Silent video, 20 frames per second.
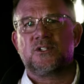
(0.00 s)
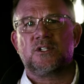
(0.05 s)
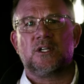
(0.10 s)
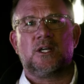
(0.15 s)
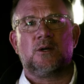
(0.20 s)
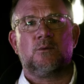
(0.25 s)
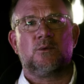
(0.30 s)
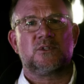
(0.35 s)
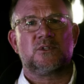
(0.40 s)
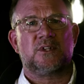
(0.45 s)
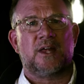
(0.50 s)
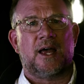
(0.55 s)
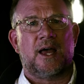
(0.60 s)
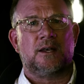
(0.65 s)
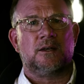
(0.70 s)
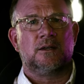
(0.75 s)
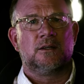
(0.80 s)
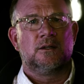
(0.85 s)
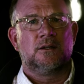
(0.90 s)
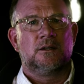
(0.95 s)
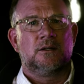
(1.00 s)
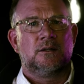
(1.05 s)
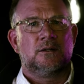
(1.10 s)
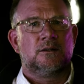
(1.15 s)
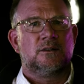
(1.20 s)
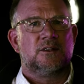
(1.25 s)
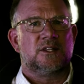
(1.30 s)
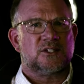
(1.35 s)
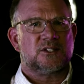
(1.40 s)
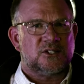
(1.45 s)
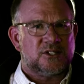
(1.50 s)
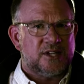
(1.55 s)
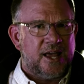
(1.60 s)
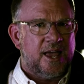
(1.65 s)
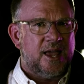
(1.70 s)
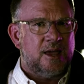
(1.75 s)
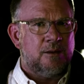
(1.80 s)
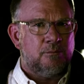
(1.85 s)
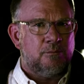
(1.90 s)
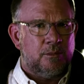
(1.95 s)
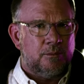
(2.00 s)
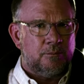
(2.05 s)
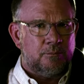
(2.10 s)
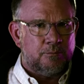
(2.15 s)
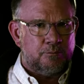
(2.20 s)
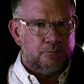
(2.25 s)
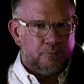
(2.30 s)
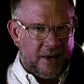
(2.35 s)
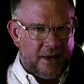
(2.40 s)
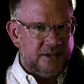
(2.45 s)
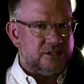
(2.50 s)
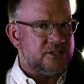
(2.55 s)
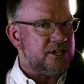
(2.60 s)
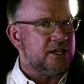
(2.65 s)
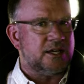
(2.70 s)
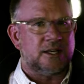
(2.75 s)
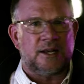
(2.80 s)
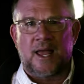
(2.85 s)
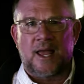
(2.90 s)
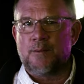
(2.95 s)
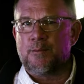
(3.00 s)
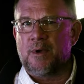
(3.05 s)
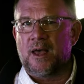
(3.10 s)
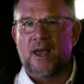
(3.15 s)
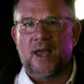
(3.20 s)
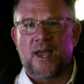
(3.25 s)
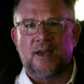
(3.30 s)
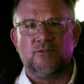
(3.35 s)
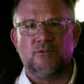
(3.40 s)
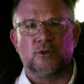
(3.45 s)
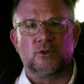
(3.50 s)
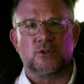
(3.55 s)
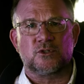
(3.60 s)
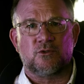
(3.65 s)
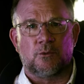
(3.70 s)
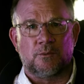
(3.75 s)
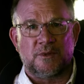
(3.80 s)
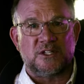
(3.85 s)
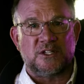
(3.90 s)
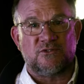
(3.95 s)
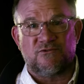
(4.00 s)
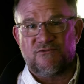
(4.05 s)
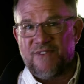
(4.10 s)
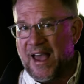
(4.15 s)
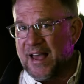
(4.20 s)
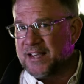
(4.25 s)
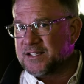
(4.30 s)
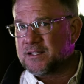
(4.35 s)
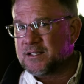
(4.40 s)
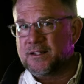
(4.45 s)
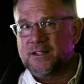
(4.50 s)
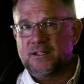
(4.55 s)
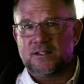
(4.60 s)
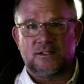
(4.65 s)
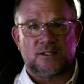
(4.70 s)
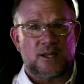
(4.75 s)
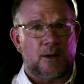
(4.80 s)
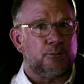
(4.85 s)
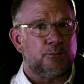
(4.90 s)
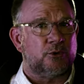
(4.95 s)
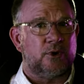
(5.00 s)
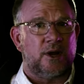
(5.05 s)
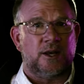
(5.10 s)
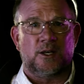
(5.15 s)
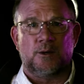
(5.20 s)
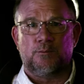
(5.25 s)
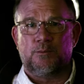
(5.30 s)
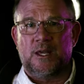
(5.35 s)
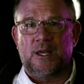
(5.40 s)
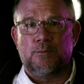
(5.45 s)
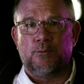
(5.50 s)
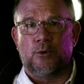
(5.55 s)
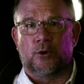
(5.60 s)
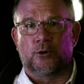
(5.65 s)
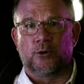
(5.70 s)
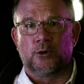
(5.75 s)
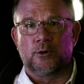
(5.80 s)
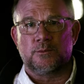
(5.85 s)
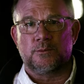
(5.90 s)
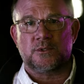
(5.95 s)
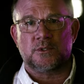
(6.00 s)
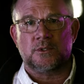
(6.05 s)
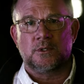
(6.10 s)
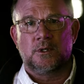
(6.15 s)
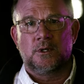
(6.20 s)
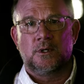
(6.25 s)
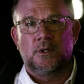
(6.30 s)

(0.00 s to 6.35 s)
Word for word: see was that the same basic innate behaviors from these vastly separated people groups